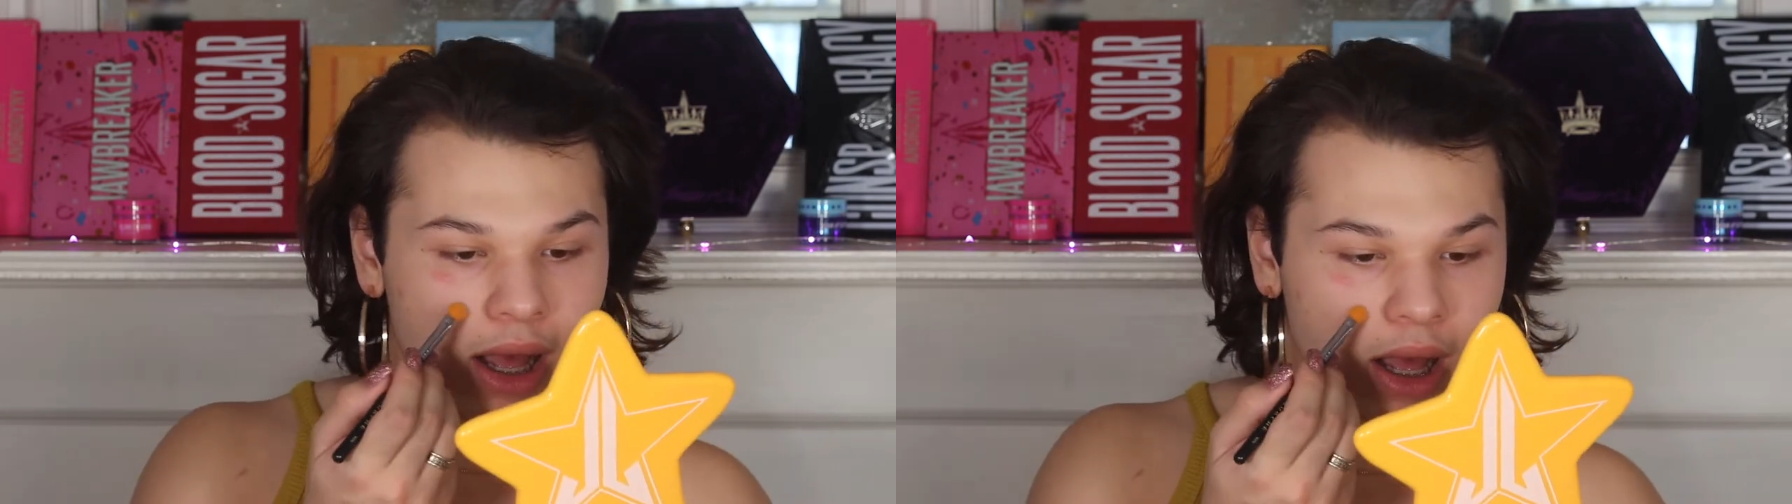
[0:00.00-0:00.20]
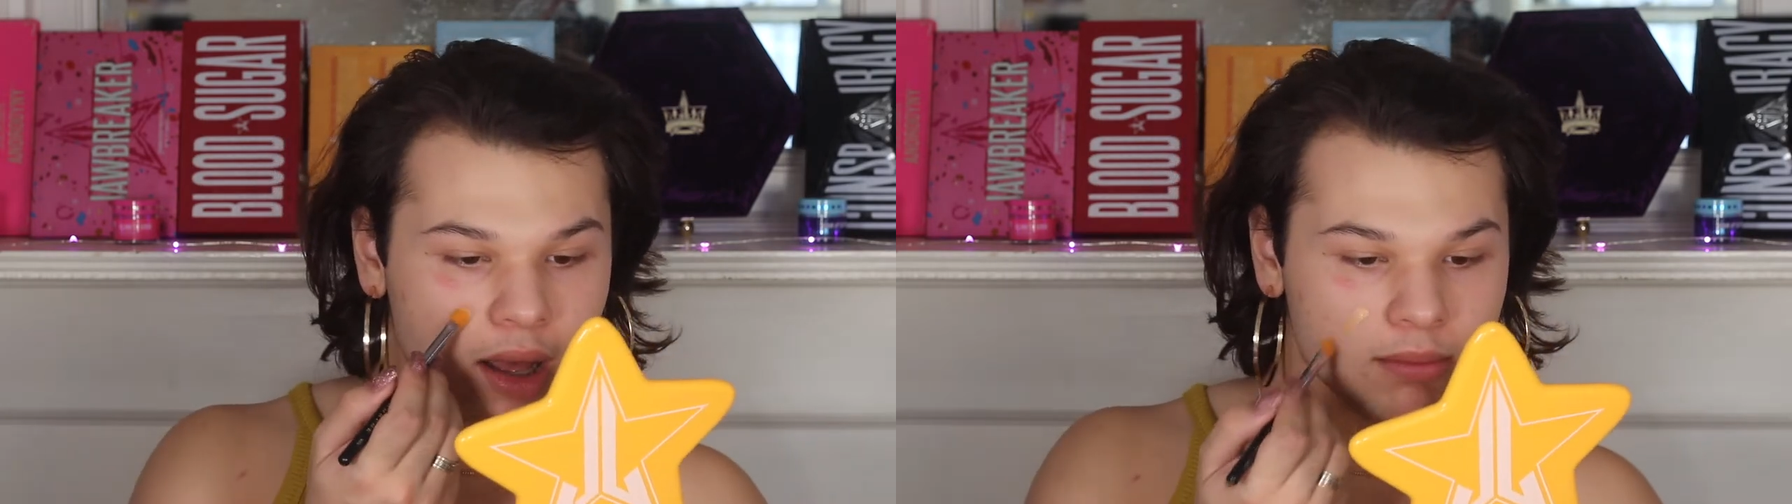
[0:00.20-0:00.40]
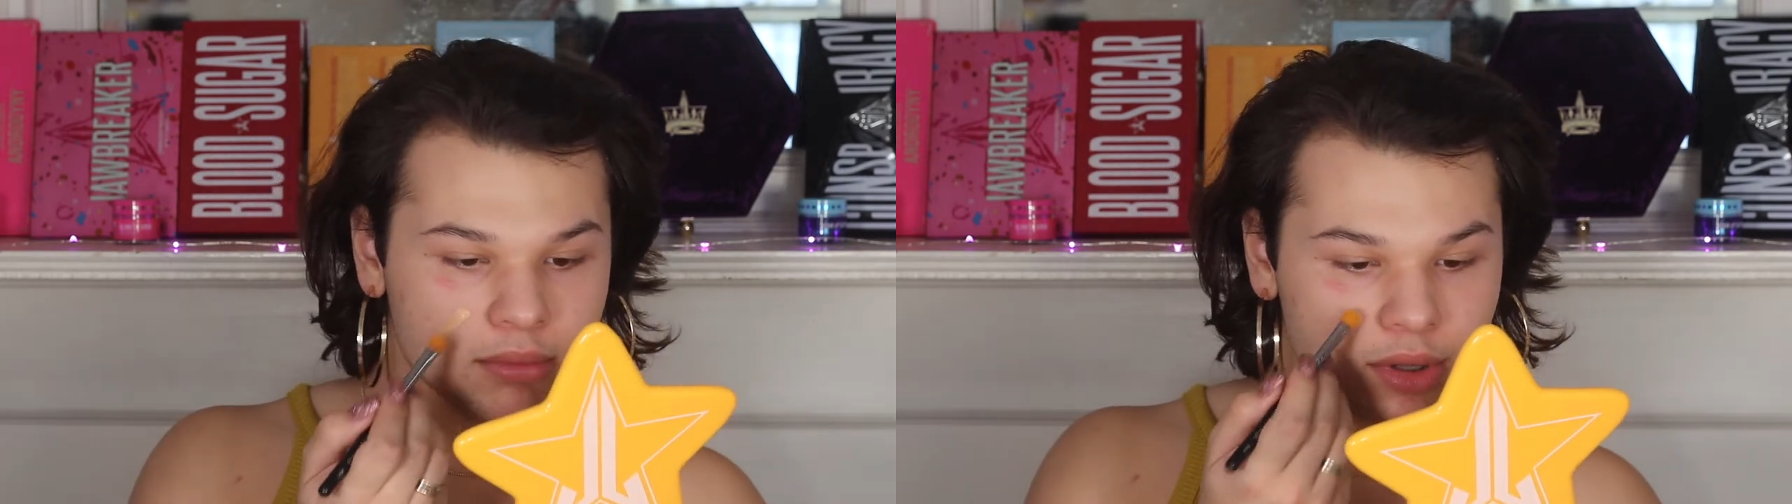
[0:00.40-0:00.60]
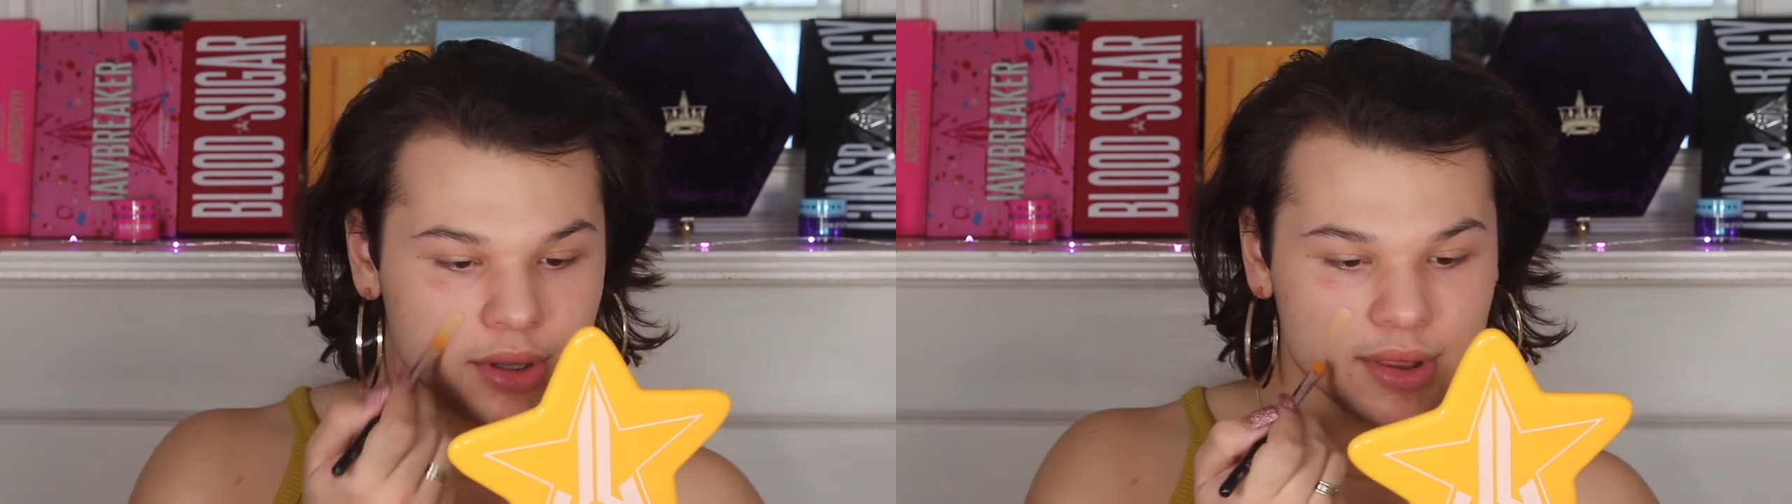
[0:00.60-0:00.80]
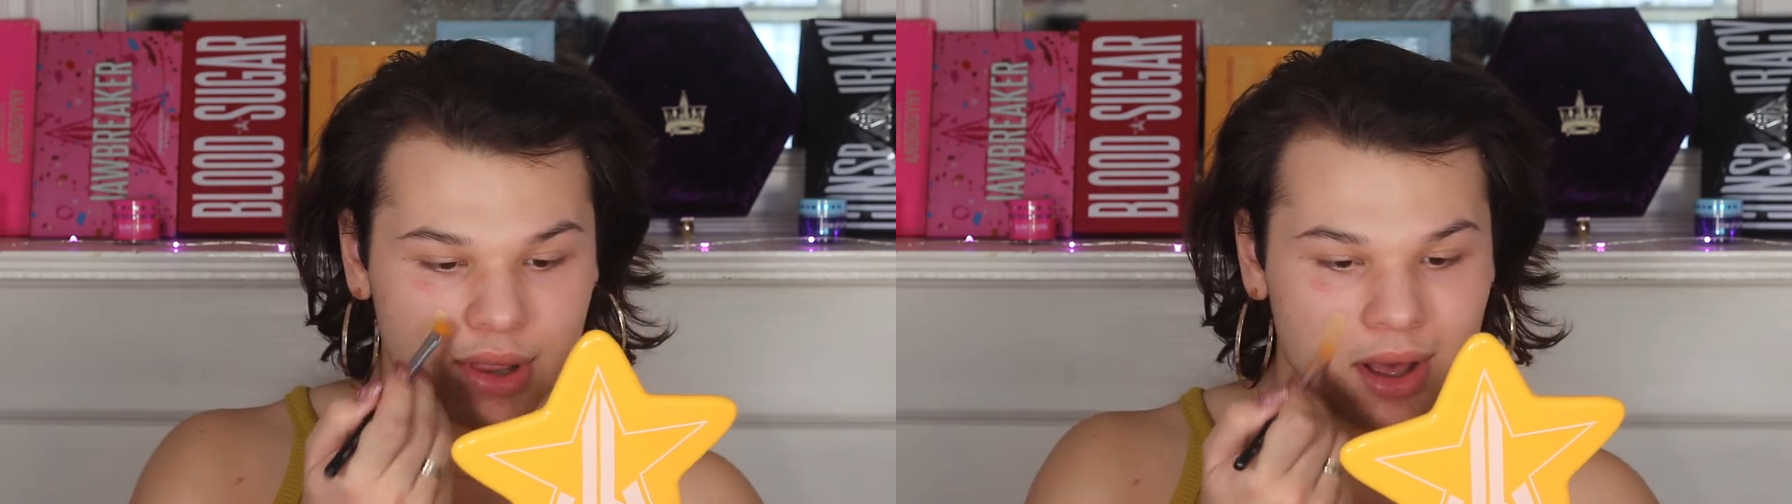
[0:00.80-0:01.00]
Um,
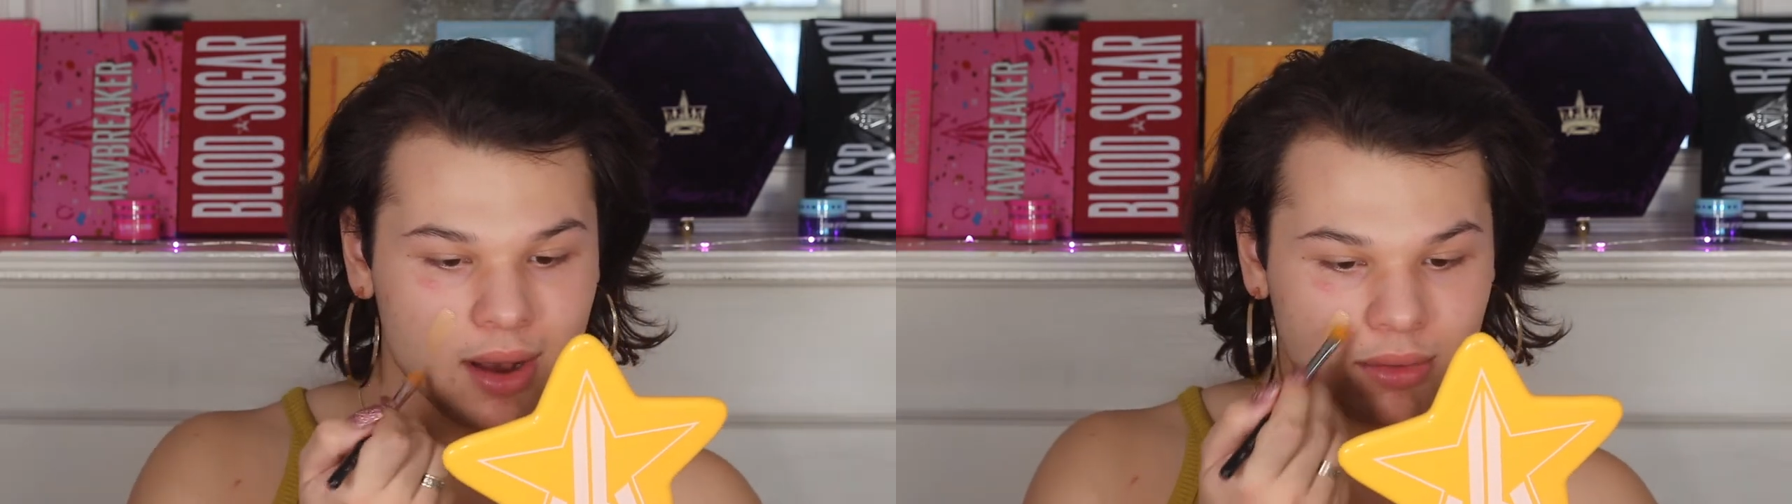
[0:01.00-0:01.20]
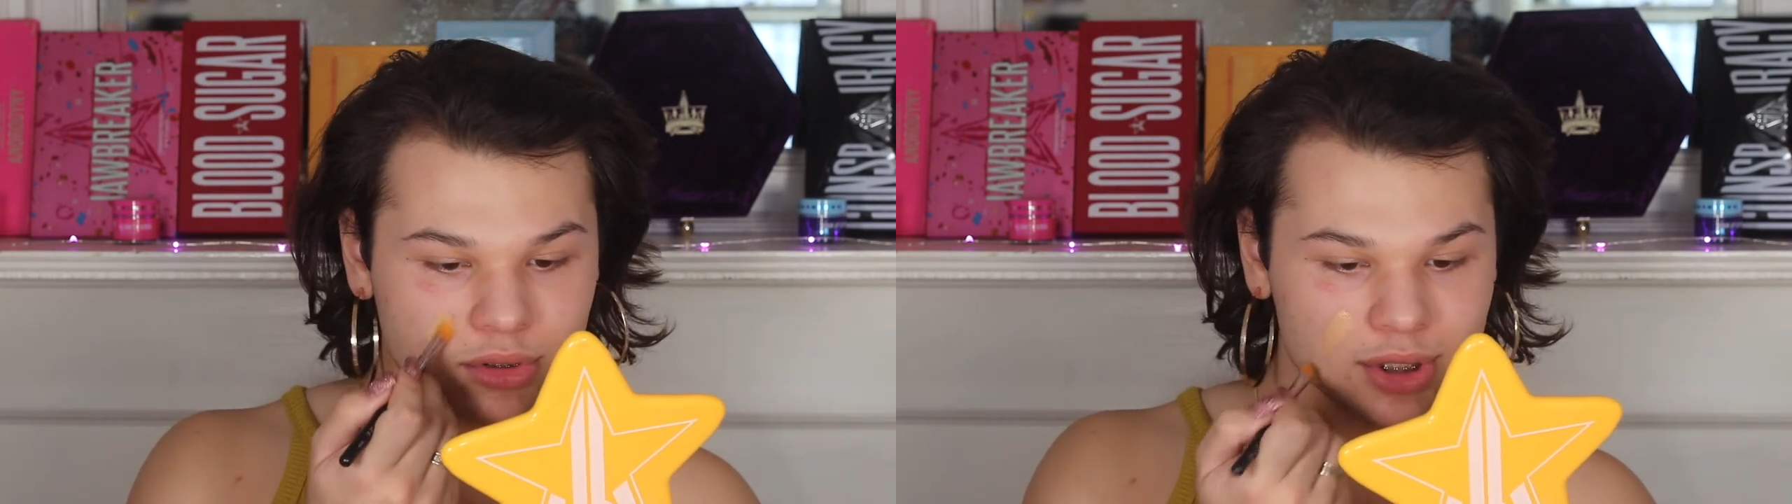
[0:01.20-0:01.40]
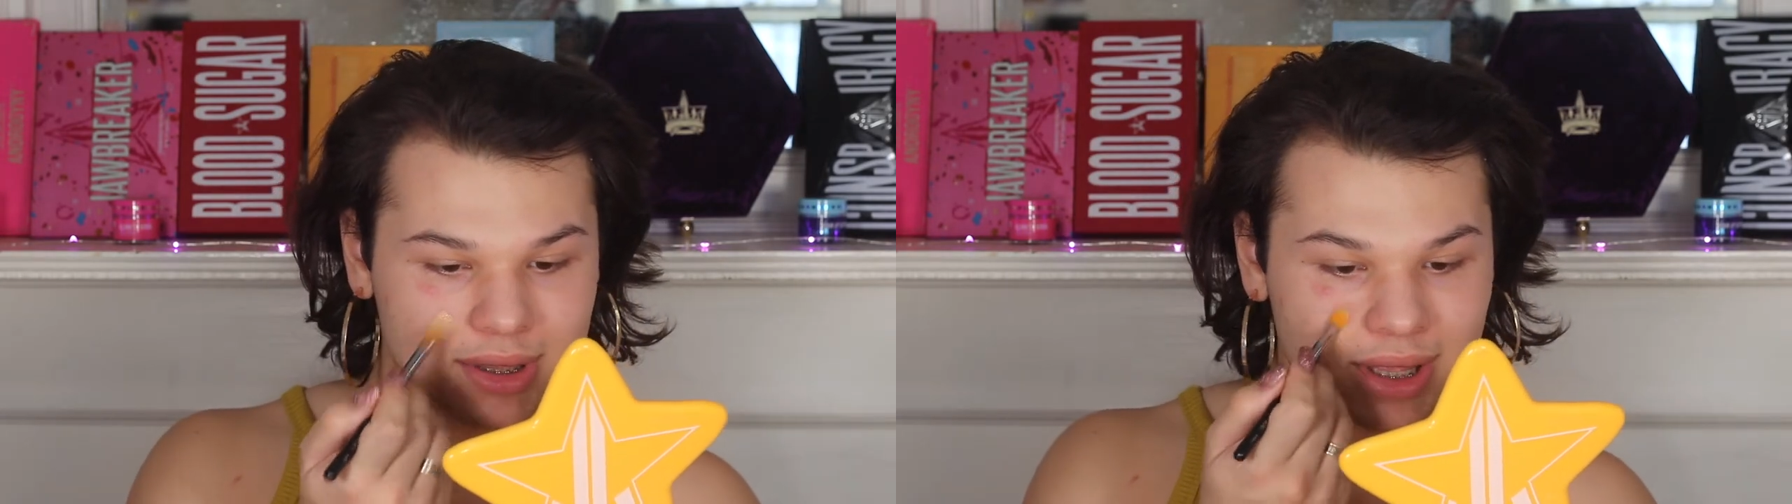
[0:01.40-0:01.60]
so just